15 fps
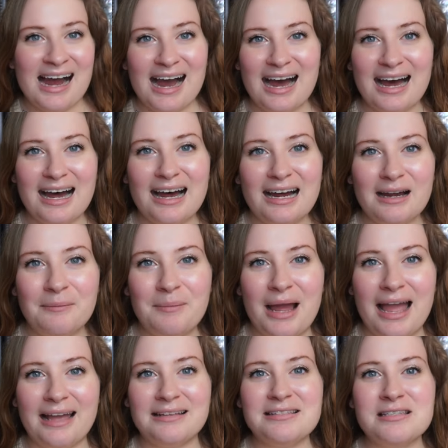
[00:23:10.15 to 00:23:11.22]
Um,
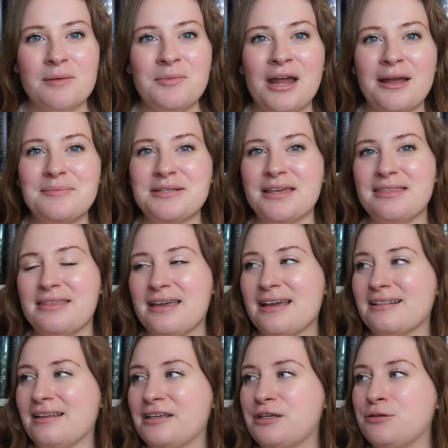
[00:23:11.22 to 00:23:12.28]
and sometimes I
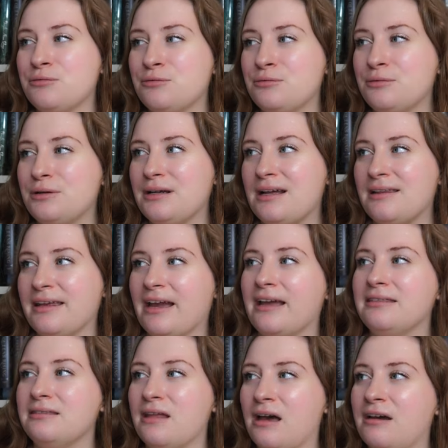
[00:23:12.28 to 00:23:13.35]
think like you, like, I
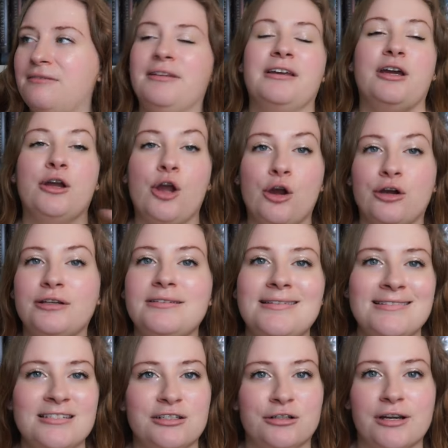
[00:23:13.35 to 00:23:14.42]
love like a good,
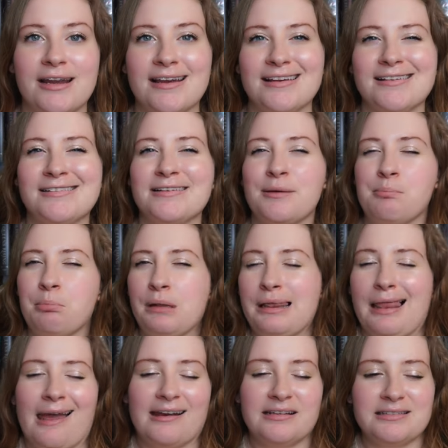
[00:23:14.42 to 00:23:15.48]
serious,
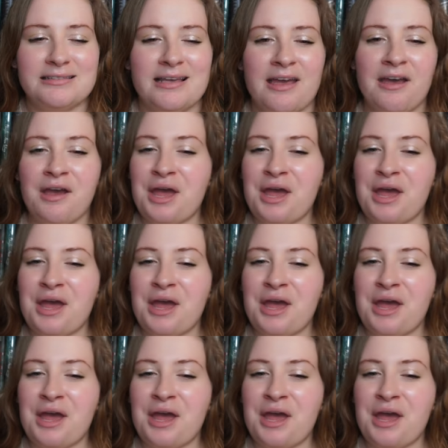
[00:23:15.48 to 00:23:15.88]
complex